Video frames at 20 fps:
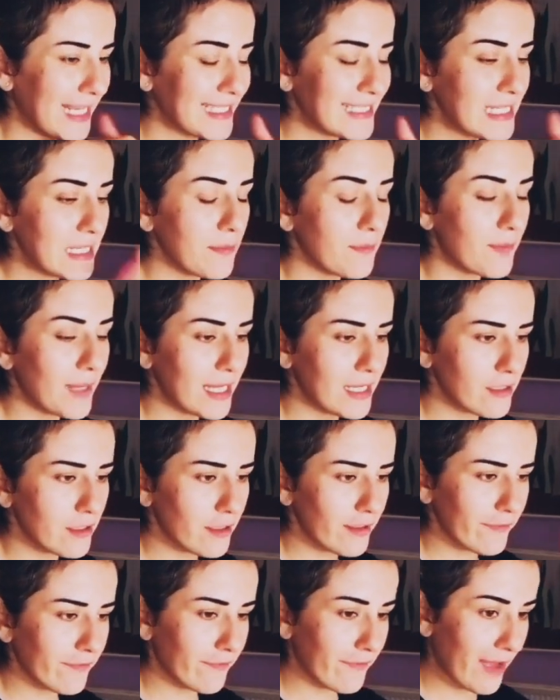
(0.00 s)
getting
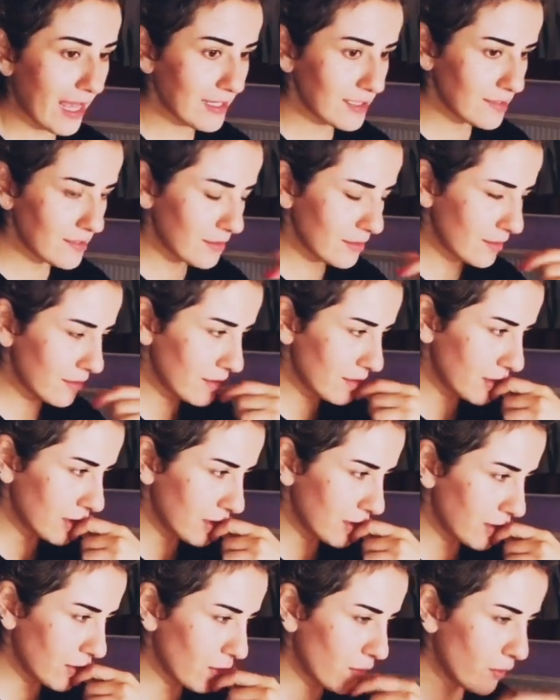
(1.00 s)
better faster,
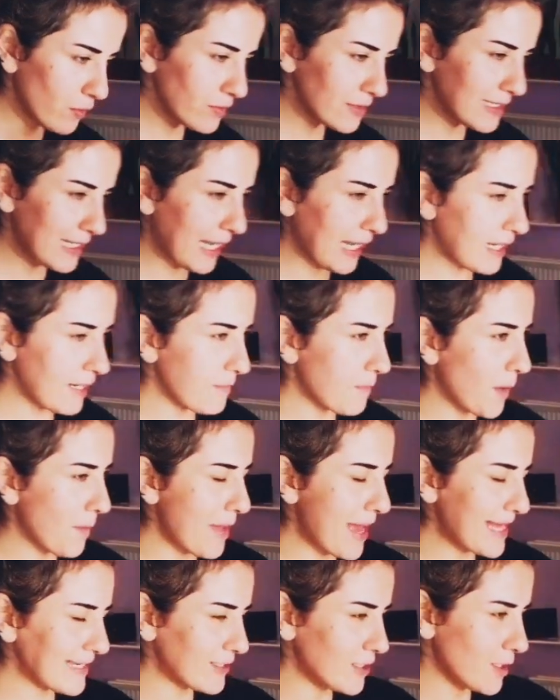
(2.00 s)
you know, it's gaining
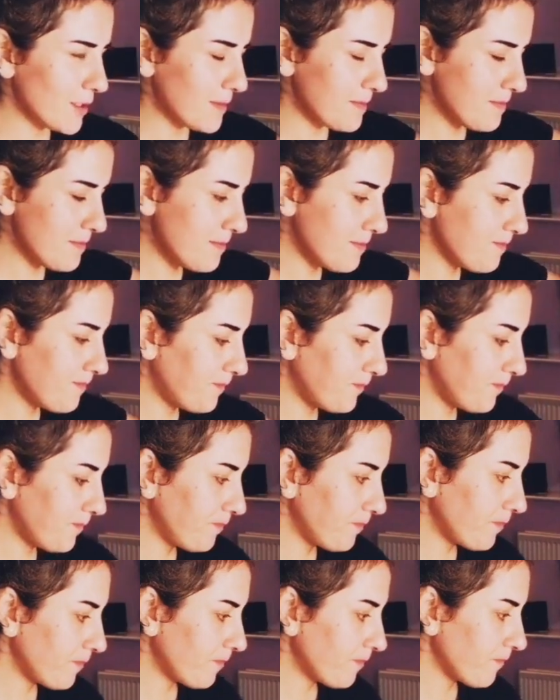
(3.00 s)
momentum.
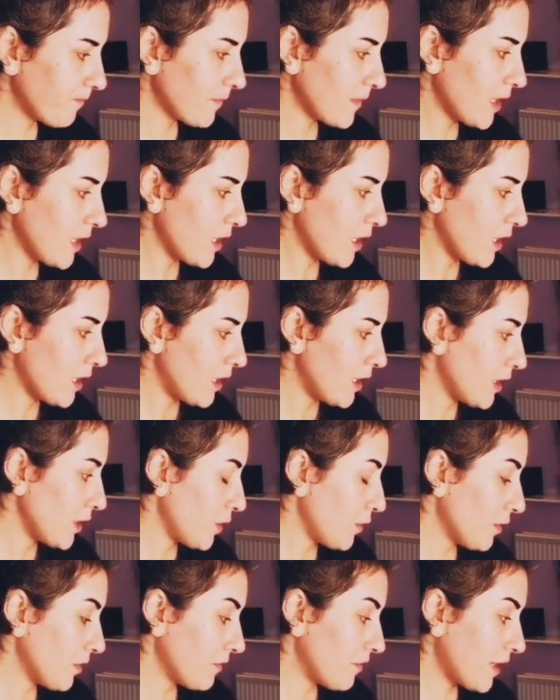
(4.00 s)

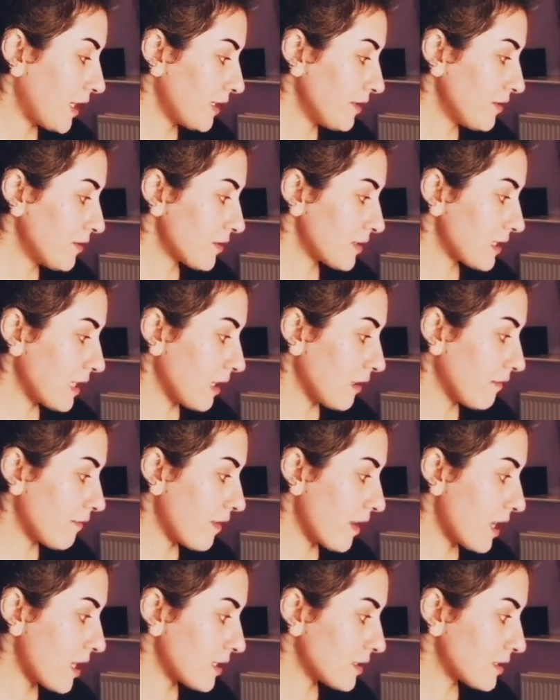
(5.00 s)
You will find yourself
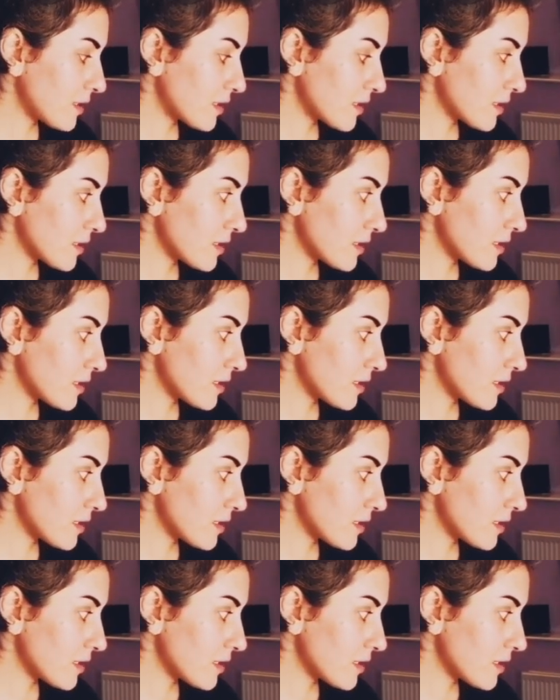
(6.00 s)
that